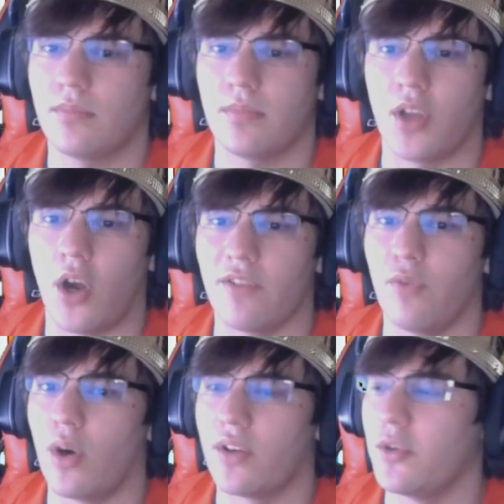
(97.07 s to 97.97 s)

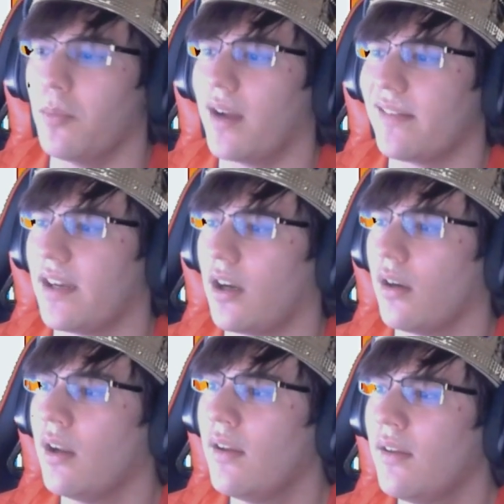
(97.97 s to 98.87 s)
Gardevoir too much here.
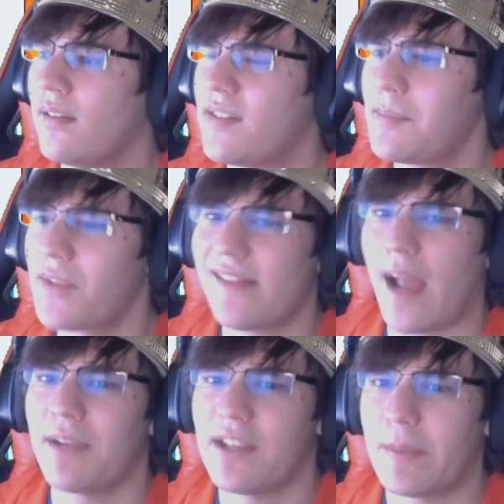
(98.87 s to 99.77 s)
Seems like
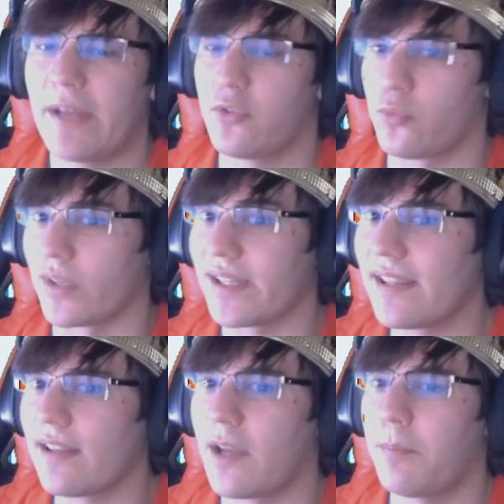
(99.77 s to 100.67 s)
Japanese players
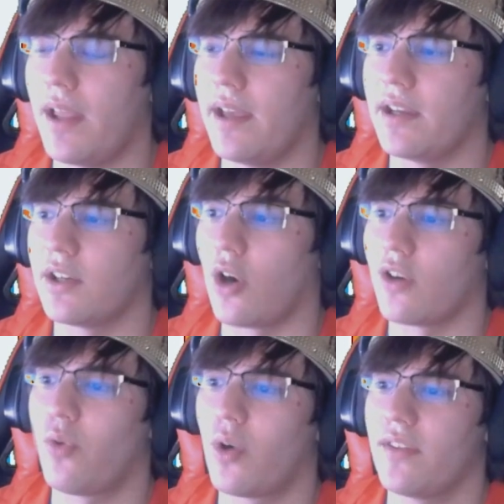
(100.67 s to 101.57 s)
really like playing
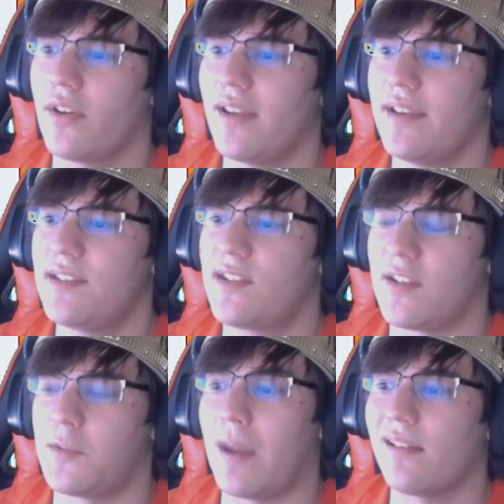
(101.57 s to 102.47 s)
Gardevoir in their lists,
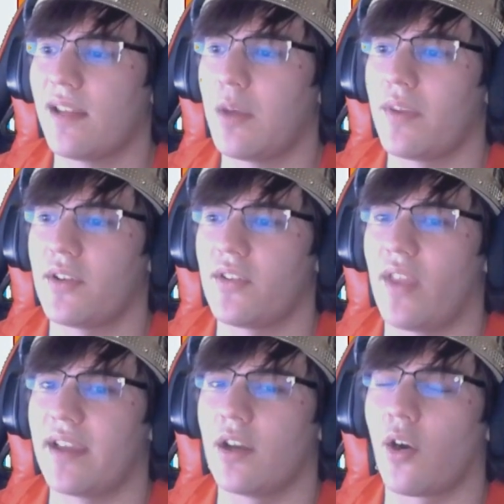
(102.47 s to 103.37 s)
especially when there's,
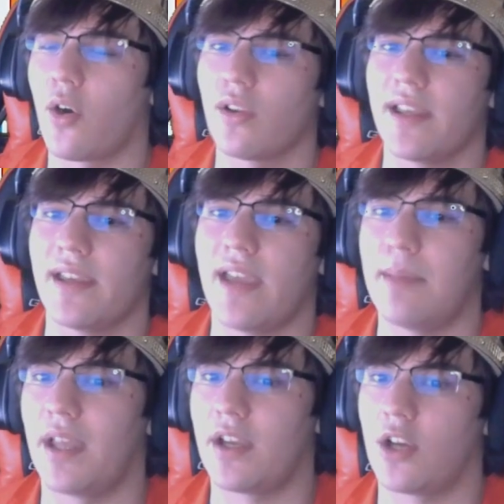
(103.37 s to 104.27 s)
like, an early
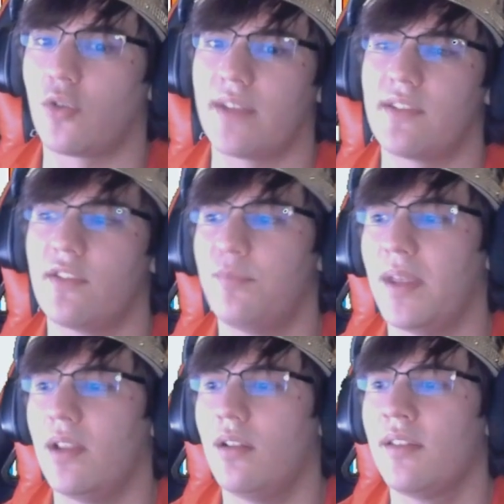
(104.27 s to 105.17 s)
game, like, aggressive
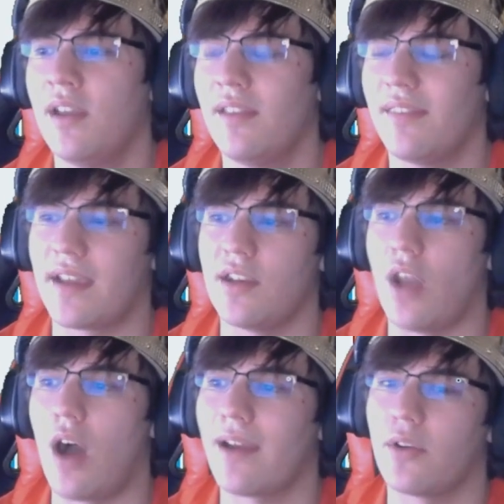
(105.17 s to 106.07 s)
build that can
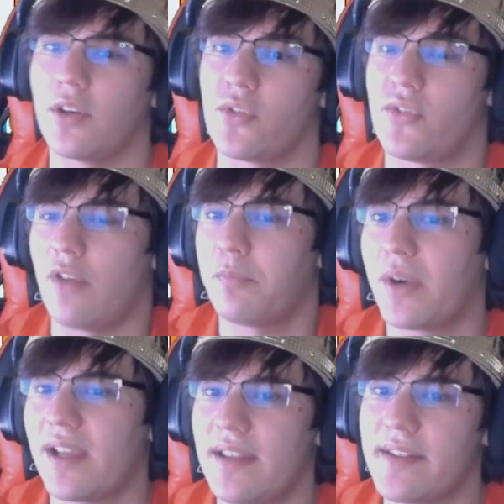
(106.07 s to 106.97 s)
knock out your stuff
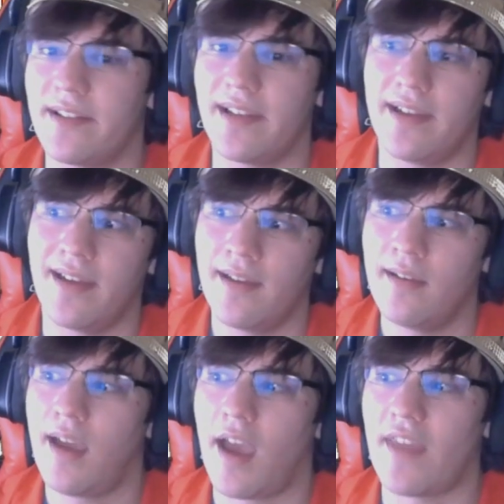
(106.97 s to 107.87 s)
pretty easily.
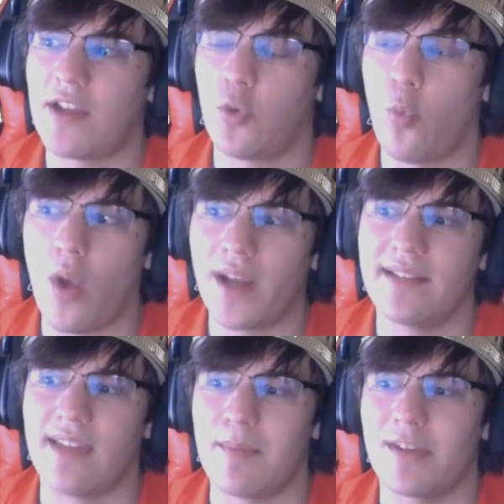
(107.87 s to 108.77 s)
And that 20
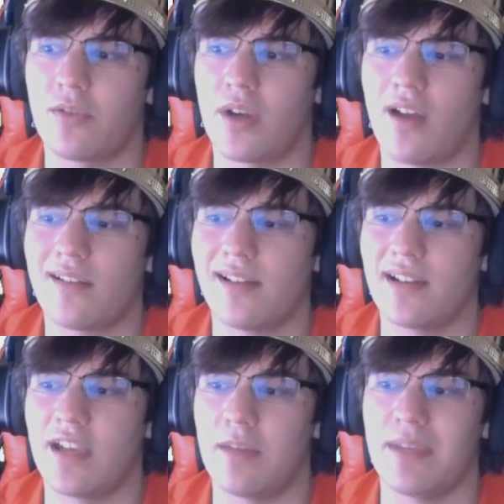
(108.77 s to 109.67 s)
damage
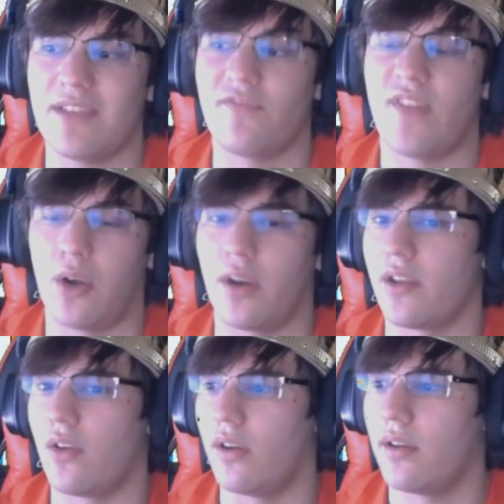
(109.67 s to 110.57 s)
reduction can be very
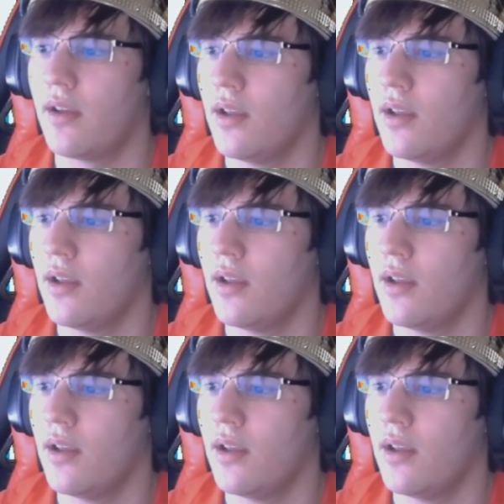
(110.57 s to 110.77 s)
good.